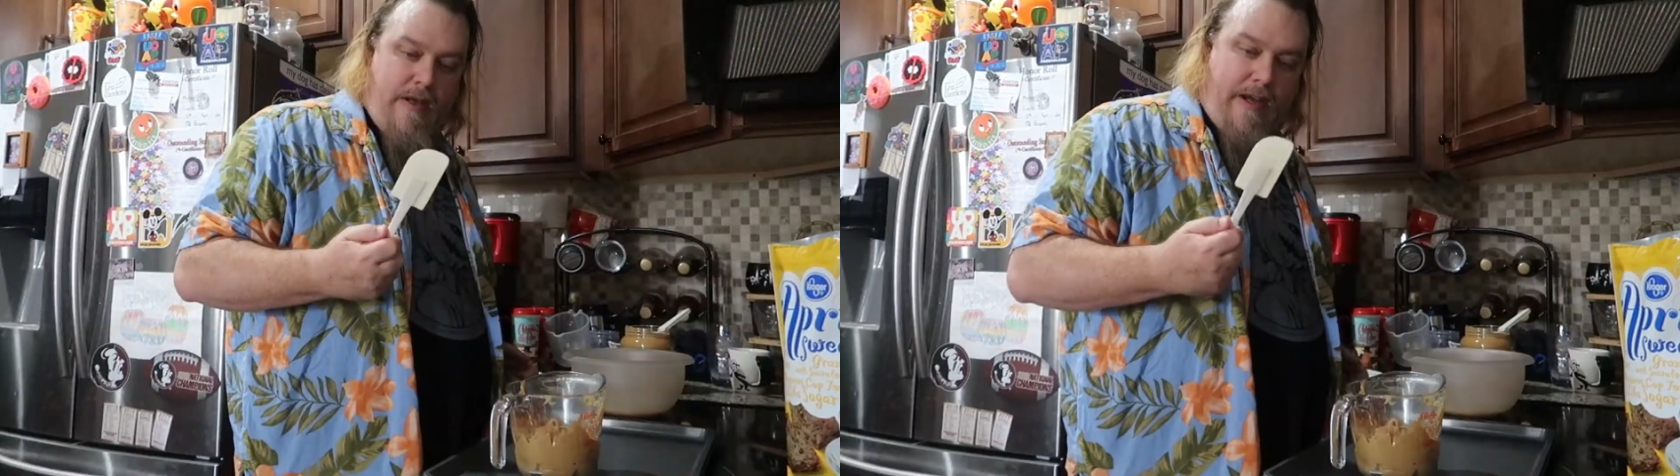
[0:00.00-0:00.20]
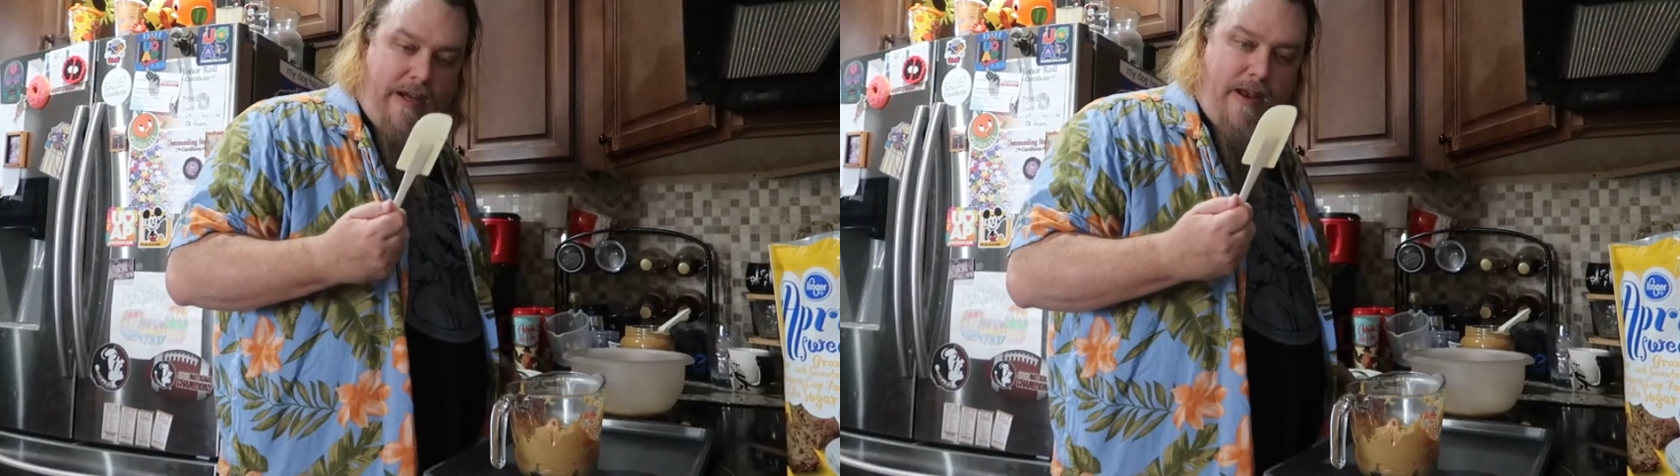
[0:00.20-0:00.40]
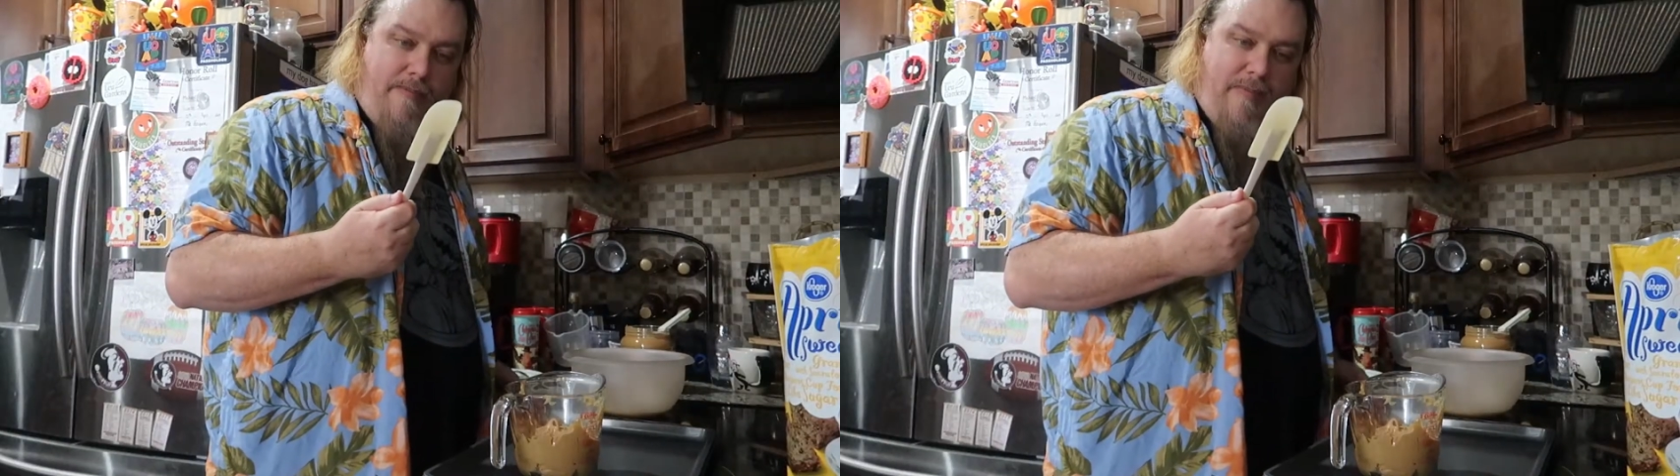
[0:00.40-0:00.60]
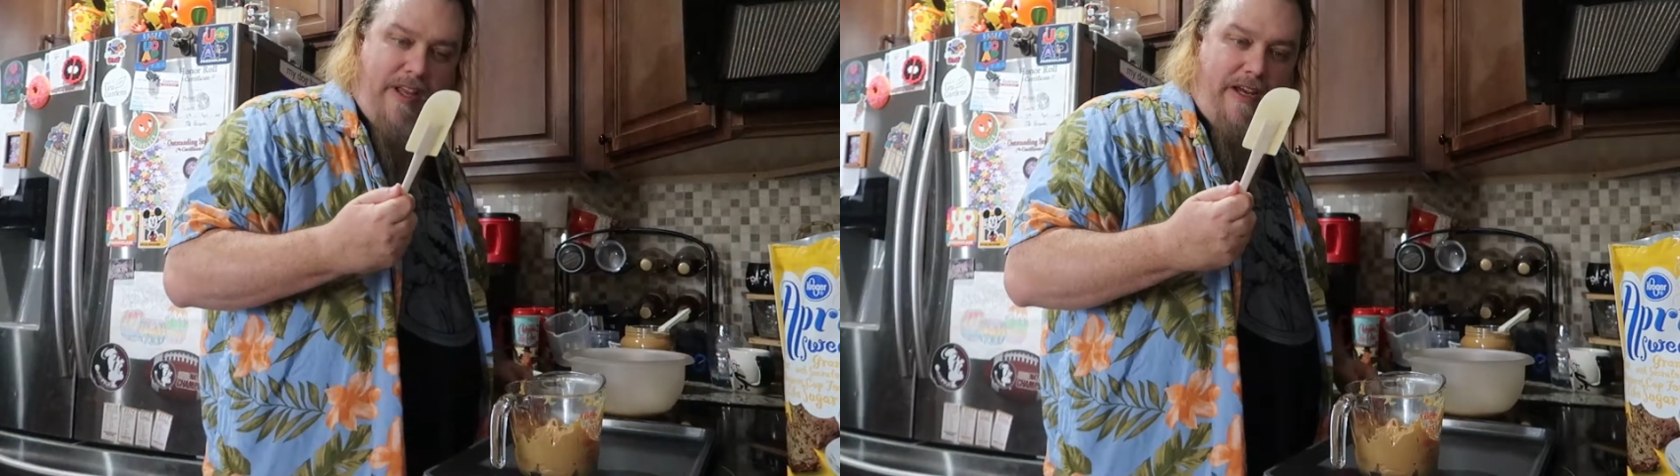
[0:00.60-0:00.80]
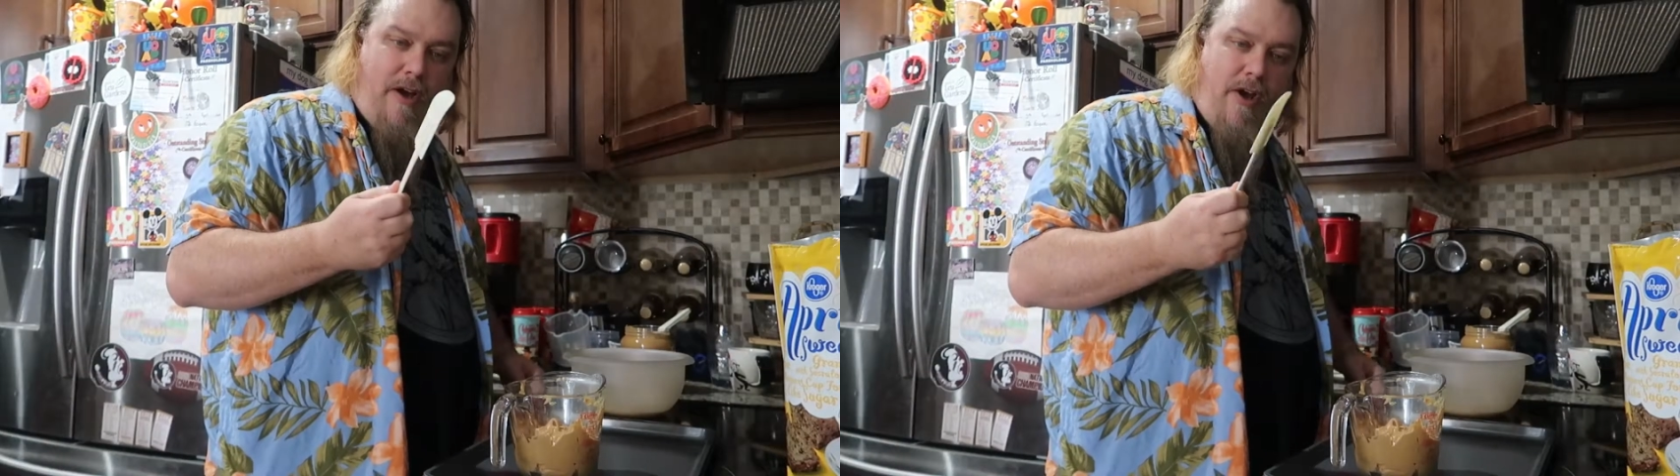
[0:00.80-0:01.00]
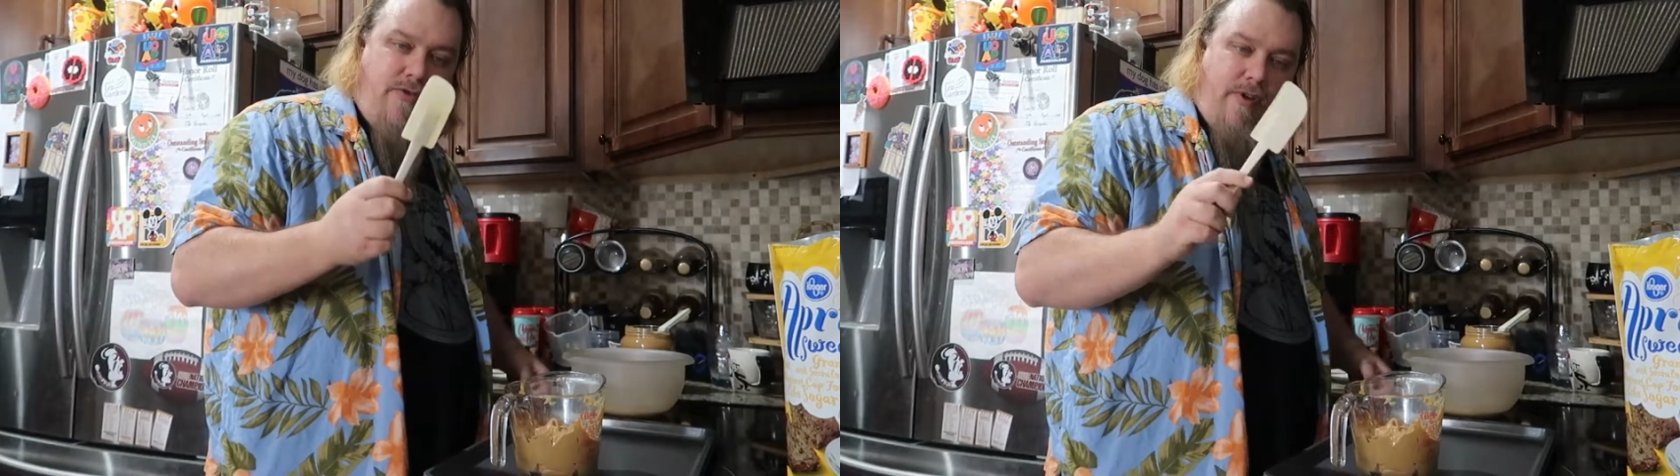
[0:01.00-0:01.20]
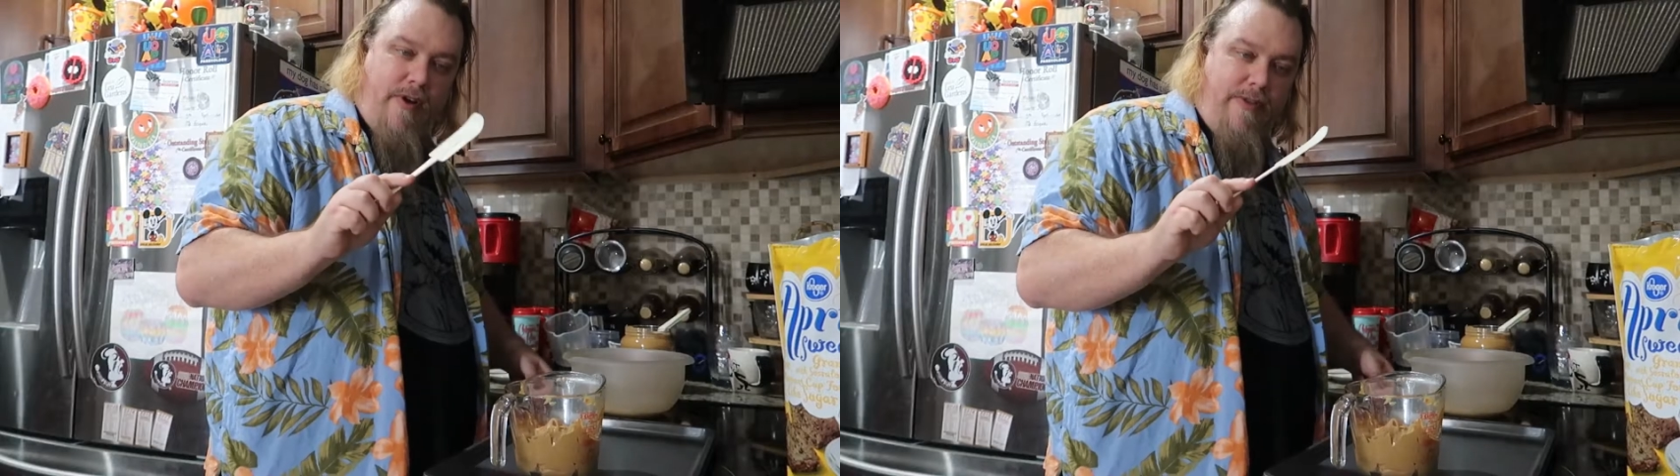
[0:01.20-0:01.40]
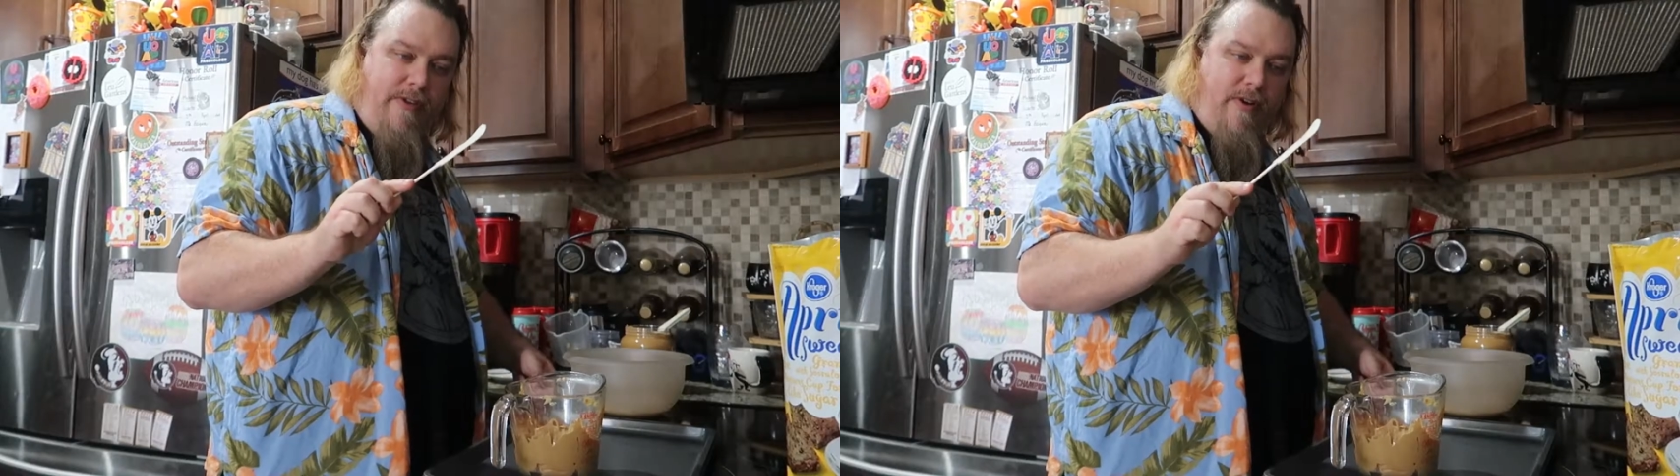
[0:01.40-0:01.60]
I got like 100 of these